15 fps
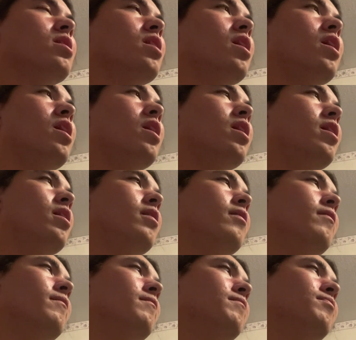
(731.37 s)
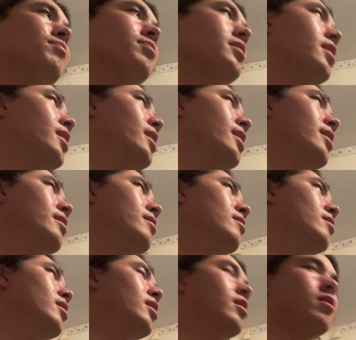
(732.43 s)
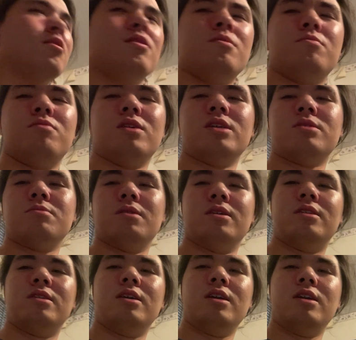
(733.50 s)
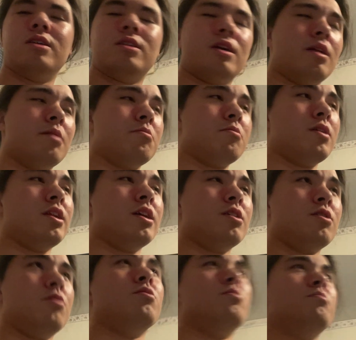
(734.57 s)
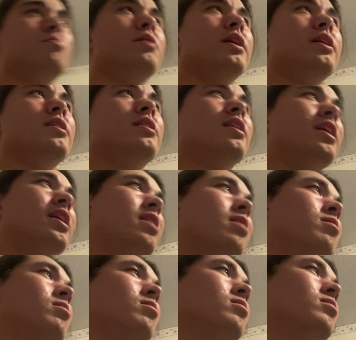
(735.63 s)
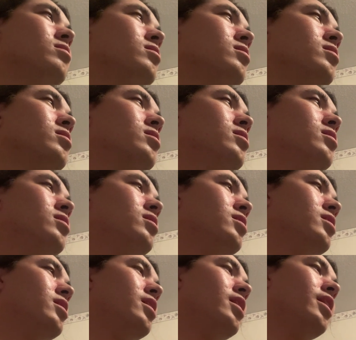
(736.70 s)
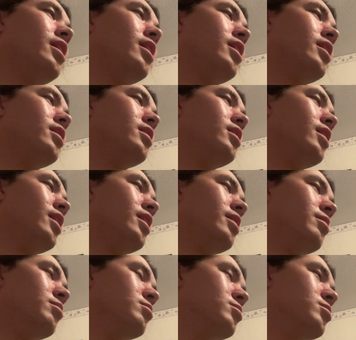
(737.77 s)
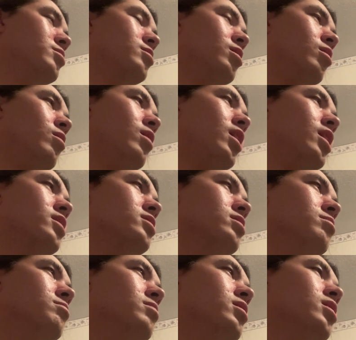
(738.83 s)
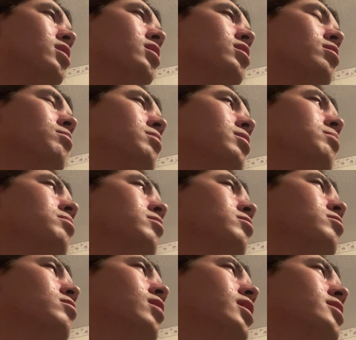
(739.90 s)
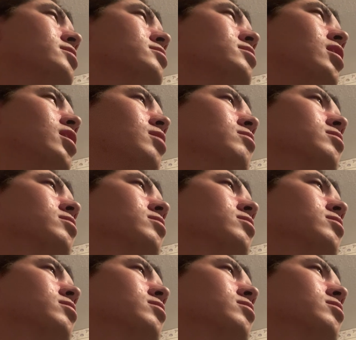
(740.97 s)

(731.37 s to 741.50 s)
Um, and I already brushed my teeth and I'm ready to go to bed now. And yeah, that was so awesome. The people who I saw